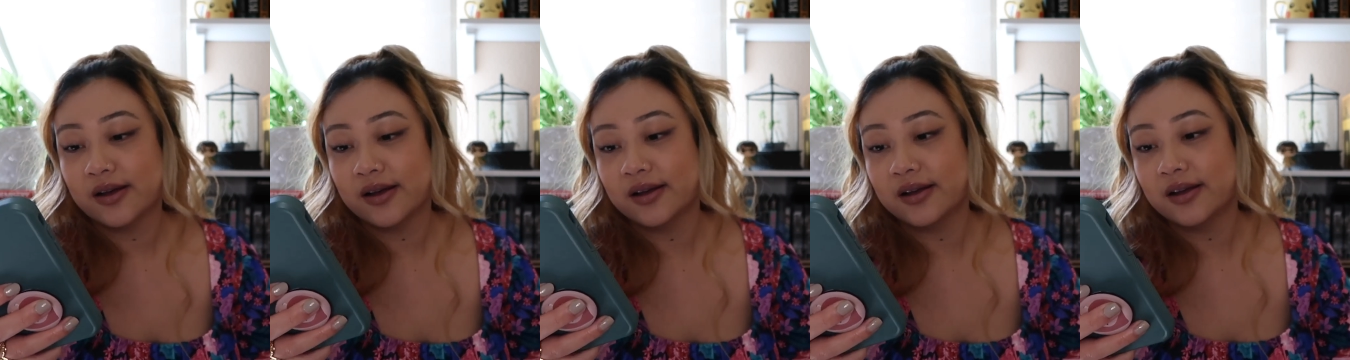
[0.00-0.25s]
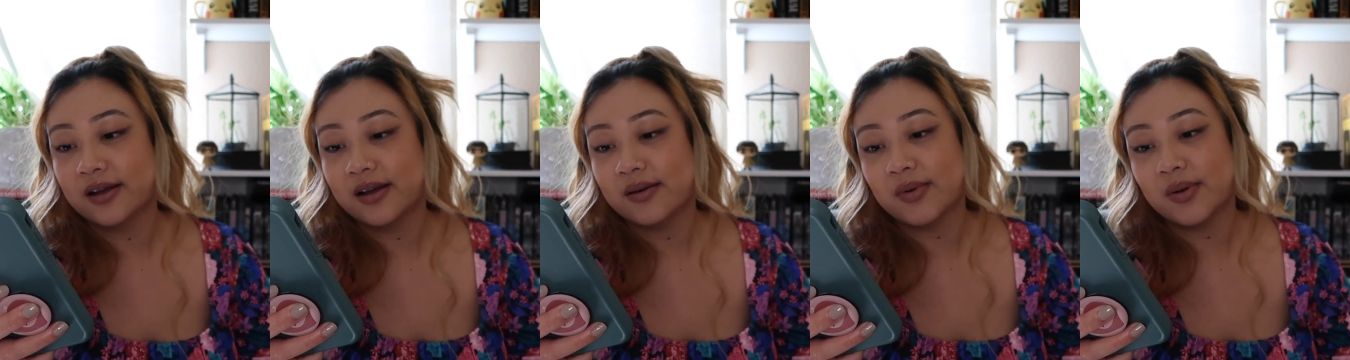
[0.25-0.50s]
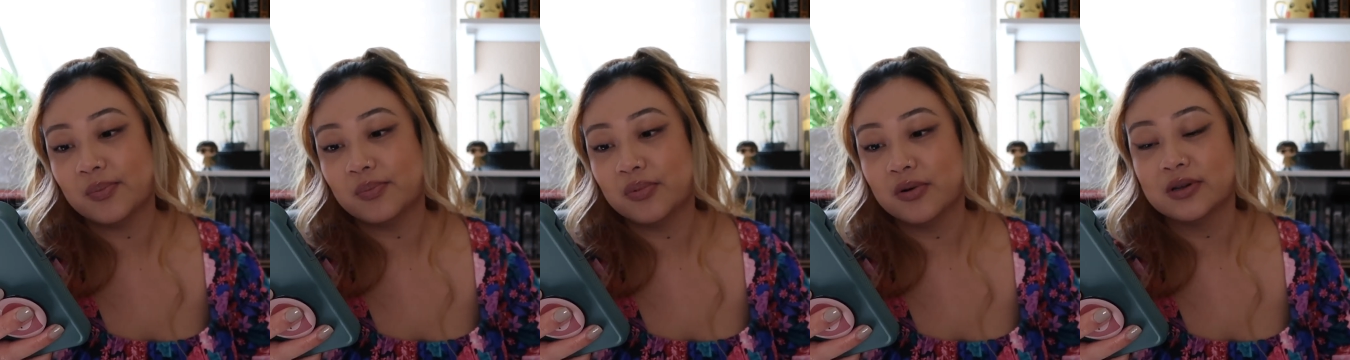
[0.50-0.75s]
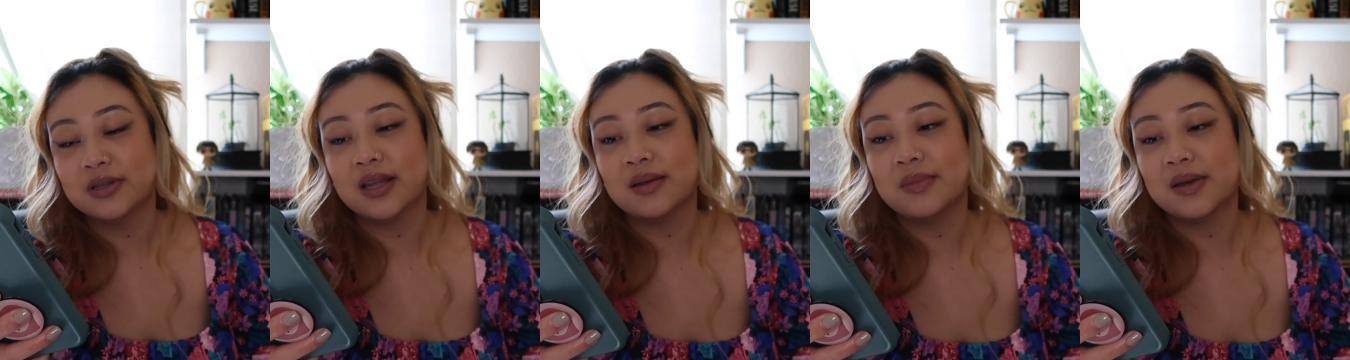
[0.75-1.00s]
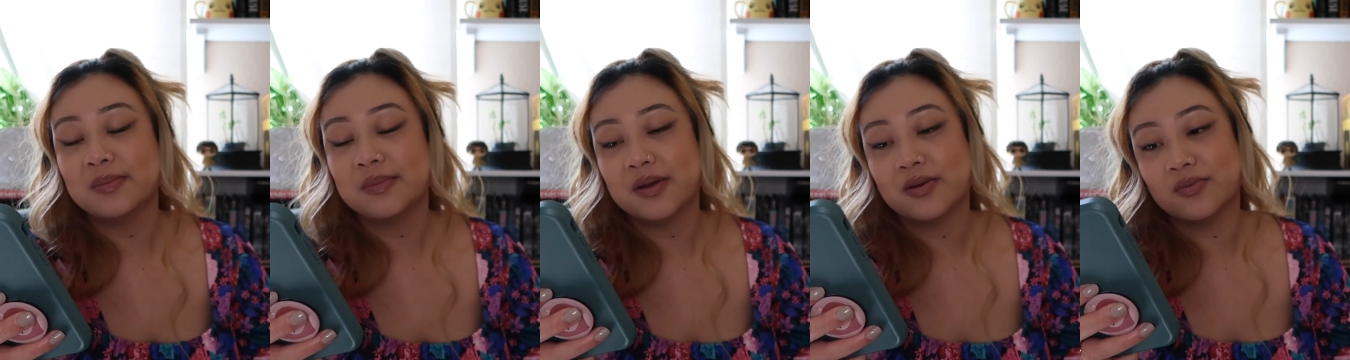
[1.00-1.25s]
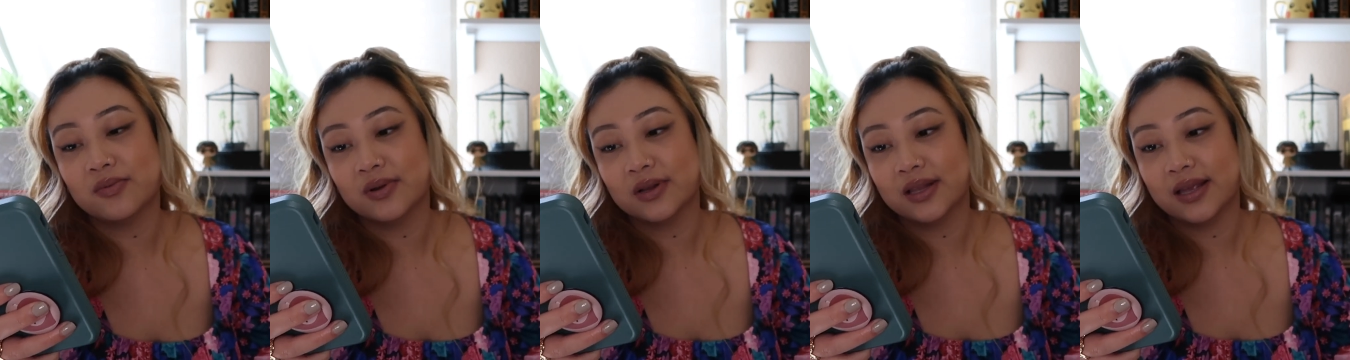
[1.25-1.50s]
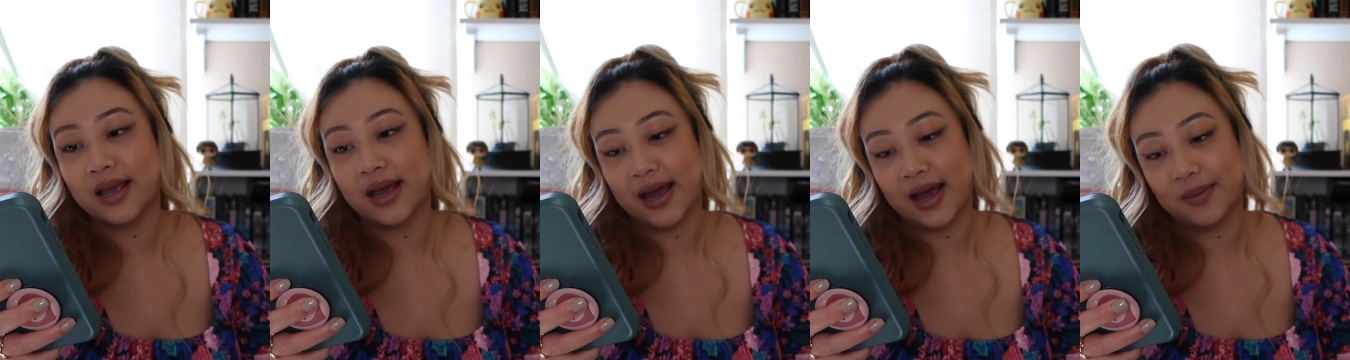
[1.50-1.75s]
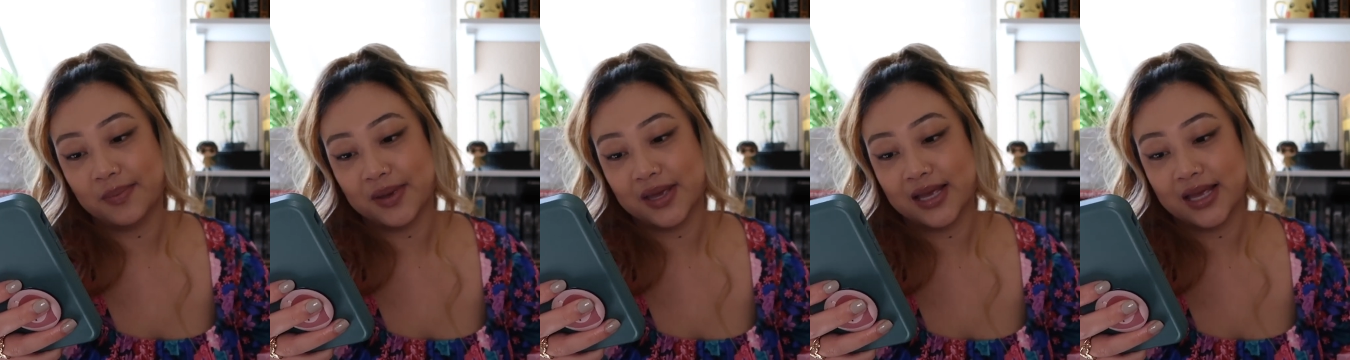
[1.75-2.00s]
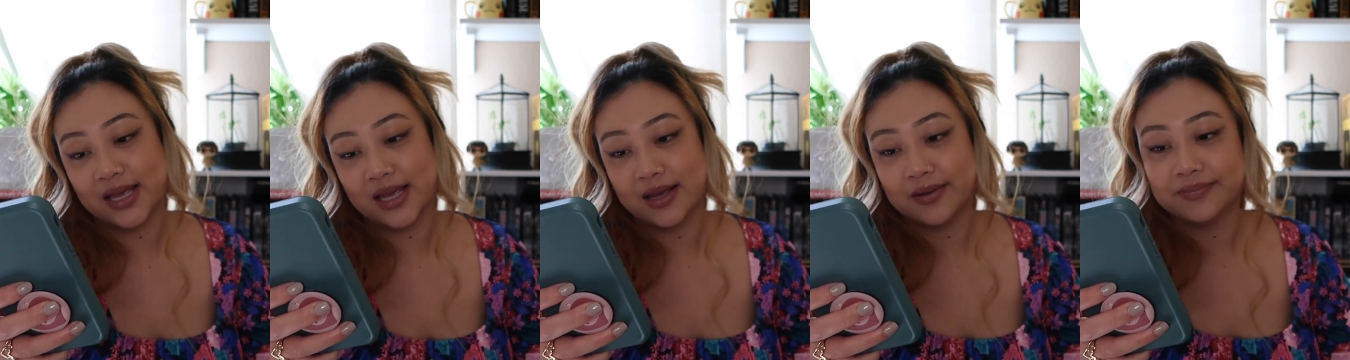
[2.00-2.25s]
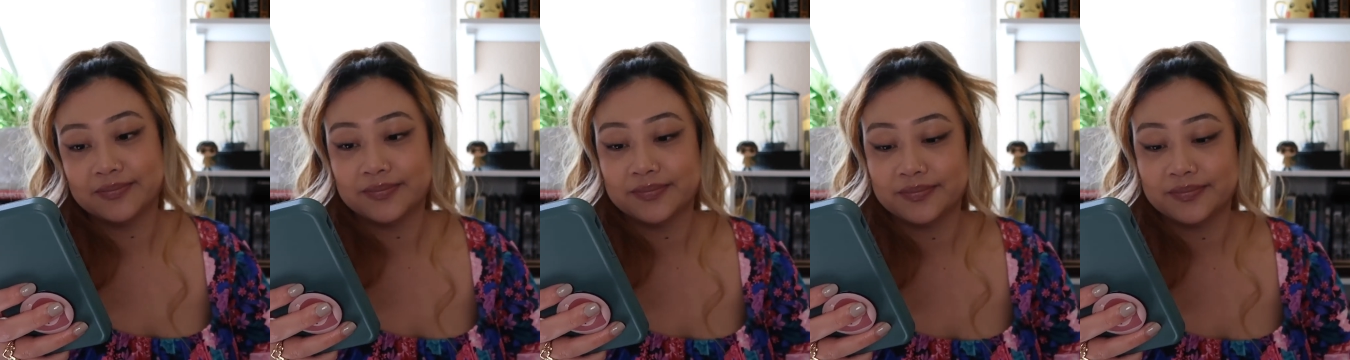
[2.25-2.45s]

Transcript: Um, a book that made me really happy.